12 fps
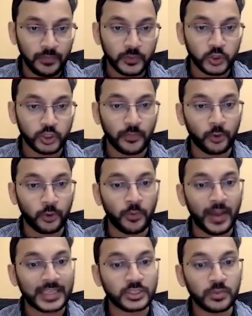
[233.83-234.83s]
So the
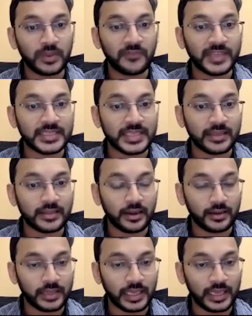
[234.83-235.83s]
probe has to be facing,
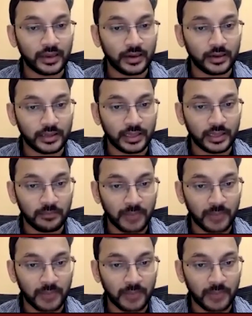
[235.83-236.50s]
the